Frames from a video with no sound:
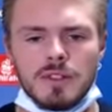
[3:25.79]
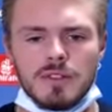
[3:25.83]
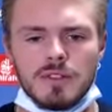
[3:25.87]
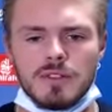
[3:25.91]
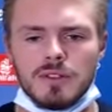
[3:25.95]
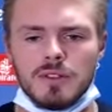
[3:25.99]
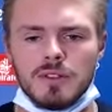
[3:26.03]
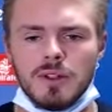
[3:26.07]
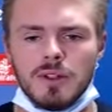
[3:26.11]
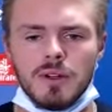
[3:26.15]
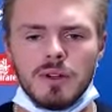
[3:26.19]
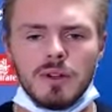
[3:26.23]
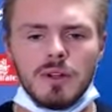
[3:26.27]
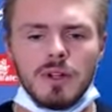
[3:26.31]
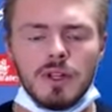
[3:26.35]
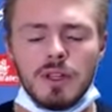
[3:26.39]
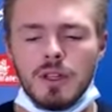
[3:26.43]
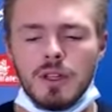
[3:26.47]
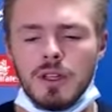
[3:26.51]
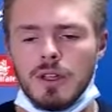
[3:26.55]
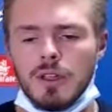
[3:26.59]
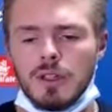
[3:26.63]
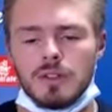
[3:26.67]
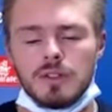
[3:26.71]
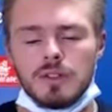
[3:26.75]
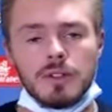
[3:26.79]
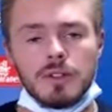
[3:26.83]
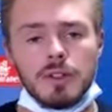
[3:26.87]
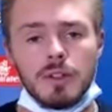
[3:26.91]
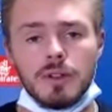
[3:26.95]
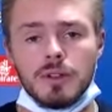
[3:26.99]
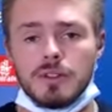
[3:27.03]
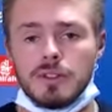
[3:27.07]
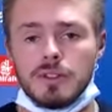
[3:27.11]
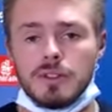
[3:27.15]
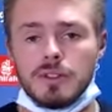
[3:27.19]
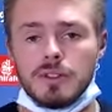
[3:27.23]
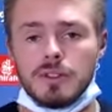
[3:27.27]
So still
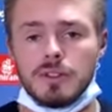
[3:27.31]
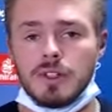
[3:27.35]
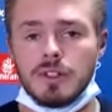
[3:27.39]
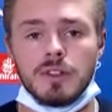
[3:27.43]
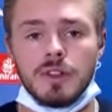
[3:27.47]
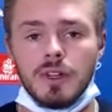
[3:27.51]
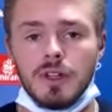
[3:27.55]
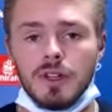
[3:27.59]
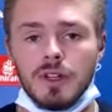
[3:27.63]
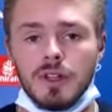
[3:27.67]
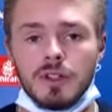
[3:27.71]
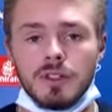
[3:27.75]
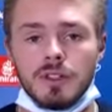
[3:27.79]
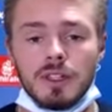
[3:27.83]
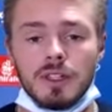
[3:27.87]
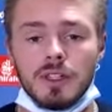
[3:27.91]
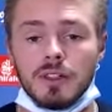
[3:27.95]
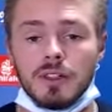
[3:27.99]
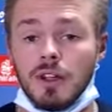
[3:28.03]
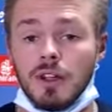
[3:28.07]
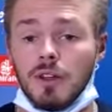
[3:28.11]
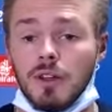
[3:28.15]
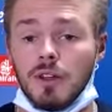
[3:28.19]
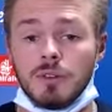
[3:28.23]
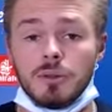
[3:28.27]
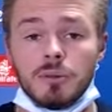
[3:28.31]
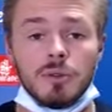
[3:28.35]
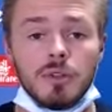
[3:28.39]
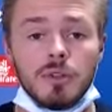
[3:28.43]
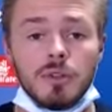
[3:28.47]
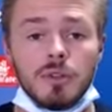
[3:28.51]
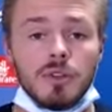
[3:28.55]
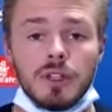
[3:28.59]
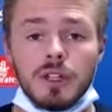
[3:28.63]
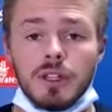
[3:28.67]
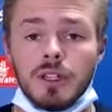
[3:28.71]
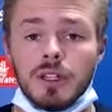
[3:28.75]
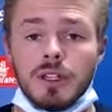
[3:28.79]
just getting
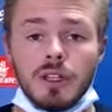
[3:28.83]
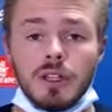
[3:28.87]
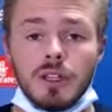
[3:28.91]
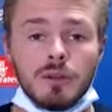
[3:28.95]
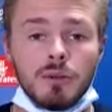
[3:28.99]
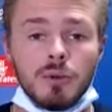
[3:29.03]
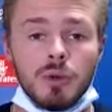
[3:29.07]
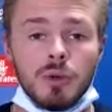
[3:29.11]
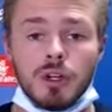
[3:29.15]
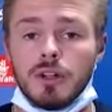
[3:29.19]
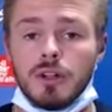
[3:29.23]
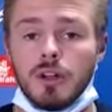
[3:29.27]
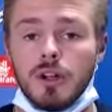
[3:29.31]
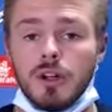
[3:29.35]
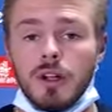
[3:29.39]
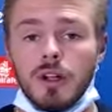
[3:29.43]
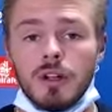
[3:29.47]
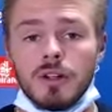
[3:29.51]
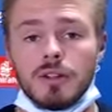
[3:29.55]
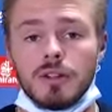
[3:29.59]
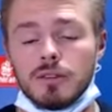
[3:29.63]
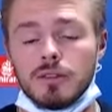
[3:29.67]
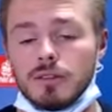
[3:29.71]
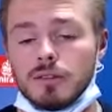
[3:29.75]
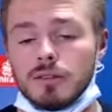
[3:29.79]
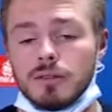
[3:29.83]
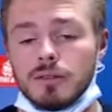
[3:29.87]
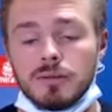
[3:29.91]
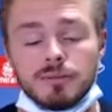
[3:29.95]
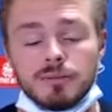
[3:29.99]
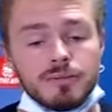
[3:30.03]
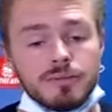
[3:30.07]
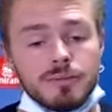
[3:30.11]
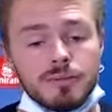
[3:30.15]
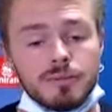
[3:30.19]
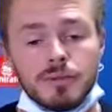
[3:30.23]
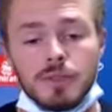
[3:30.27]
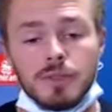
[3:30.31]
comfortable and working hard and,
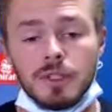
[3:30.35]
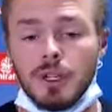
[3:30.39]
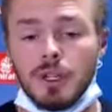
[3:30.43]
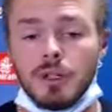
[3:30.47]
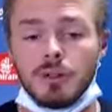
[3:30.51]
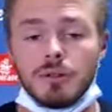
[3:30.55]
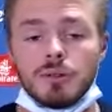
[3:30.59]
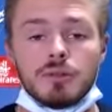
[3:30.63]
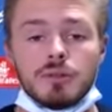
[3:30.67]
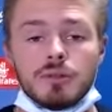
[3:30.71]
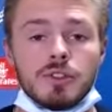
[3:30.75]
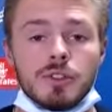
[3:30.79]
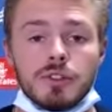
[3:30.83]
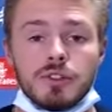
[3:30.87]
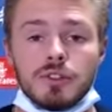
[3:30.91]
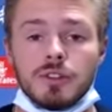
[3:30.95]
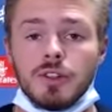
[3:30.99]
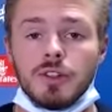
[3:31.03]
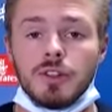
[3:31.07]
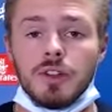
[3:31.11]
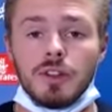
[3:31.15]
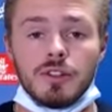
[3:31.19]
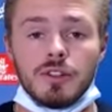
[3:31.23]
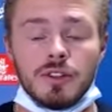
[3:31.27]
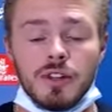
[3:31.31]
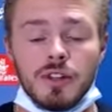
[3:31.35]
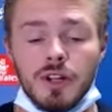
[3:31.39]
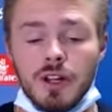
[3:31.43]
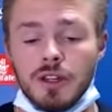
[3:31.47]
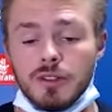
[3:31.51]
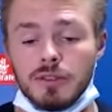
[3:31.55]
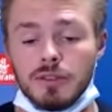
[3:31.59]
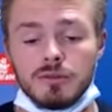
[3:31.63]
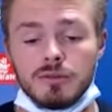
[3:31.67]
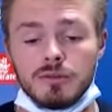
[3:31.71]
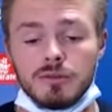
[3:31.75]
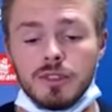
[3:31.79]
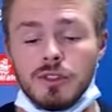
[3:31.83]
you know, just trying
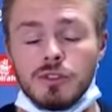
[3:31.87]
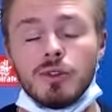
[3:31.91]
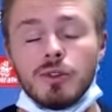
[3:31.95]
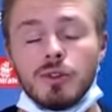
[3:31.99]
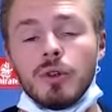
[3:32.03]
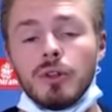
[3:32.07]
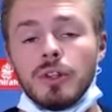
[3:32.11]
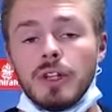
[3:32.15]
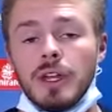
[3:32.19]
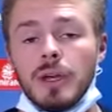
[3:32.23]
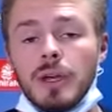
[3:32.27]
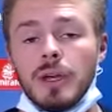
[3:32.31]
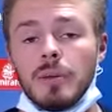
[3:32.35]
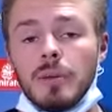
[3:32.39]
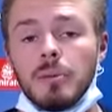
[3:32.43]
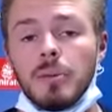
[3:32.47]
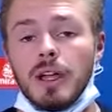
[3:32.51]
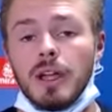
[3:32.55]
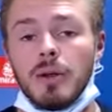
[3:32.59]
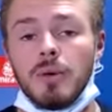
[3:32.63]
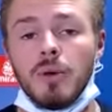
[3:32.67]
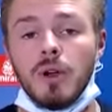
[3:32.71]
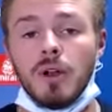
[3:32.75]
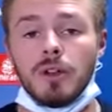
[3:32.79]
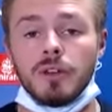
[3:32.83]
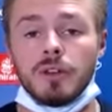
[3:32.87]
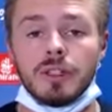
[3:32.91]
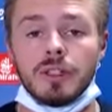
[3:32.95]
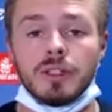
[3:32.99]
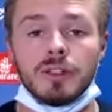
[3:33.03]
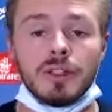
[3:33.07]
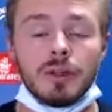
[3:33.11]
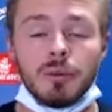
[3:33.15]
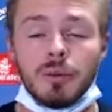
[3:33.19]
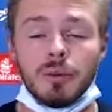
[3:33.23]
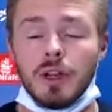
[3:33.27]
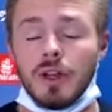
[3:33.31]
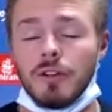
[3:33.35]
to control that bat quality. And
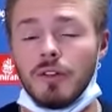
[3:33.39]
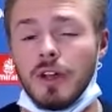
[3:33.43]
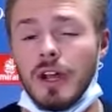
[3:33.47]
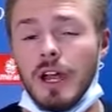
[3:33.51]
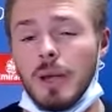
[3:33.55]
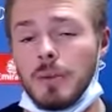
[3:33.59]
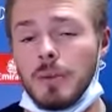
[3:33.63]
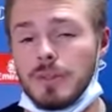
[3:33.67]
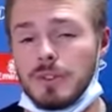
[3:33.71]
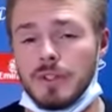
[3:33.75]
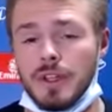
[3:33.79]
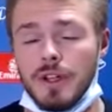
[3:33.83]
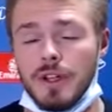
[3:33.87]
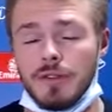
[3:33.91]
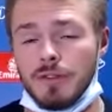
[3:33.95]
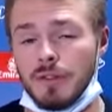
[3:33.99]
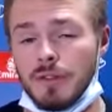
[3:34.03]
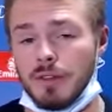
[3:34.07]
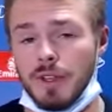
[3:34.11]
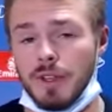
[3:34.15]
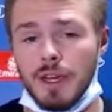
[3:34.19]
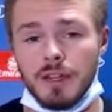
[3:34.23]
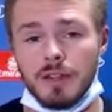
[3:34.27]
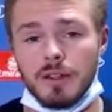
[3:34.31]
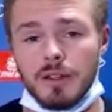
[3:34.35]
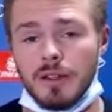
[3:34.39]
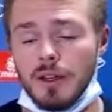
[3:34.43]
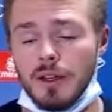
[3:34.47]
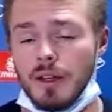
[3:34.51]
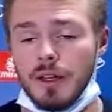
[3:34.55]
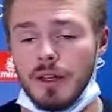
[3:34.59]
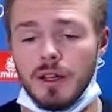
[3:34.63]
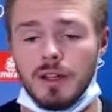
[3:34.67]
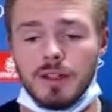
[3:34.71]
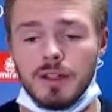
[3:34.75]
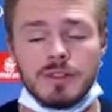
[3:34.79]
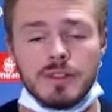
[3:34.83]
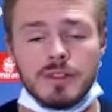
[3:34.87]
then whatever happens after that,
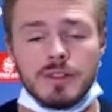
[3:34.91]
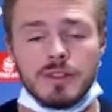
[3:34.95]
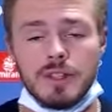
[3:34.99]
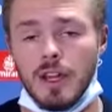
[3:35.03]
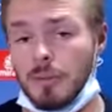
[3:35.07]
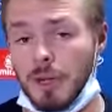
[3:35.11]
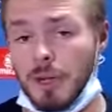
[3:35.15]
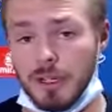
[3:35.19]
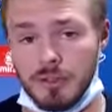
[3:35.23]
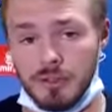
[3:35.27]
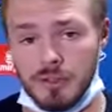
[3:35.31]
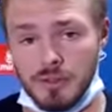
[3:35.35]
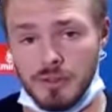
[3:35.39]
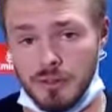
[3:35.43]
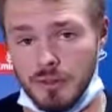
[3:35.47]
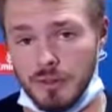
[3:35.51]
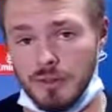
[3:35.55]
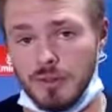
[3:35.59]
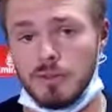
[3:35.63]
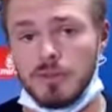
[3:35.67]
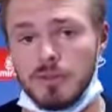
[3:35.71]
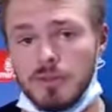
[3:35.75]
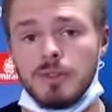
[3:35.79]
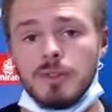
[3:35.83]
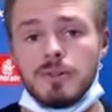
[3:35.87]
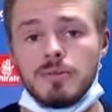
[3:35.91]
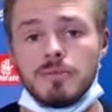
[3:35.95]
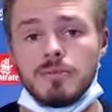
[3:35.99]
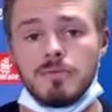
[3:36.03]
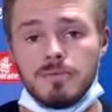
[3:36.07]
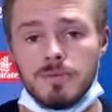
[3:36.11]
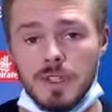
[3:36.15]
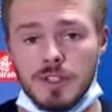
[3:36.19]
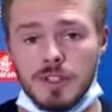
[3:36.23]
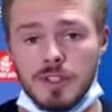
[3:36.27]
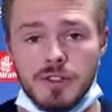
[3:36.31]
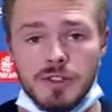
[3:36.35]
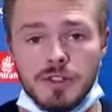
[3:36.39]
it's out of my control. So
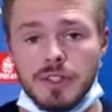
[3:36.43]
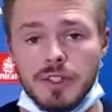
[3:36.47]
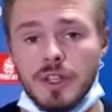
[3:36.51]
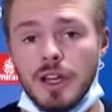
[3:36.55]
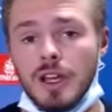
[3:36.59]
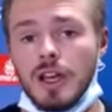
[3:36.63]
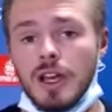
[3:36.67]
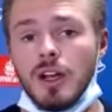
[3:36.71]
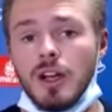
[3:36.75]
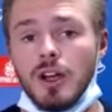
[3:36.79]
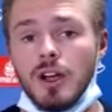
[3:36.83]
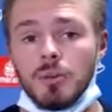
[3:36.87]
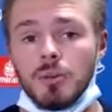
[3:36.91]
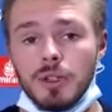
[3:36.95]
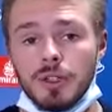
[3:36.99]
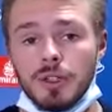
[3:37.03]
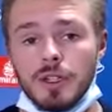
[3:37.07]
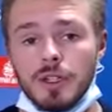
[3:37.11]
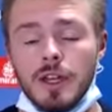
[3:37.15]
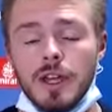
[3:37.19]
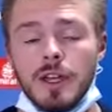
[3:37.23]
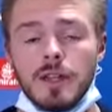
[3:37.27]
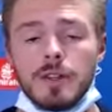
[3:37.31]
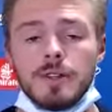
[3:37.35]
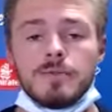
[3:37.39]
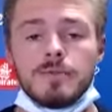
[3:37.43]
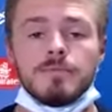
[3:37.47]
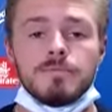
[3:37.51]
that's just kind of how I'm looking at it.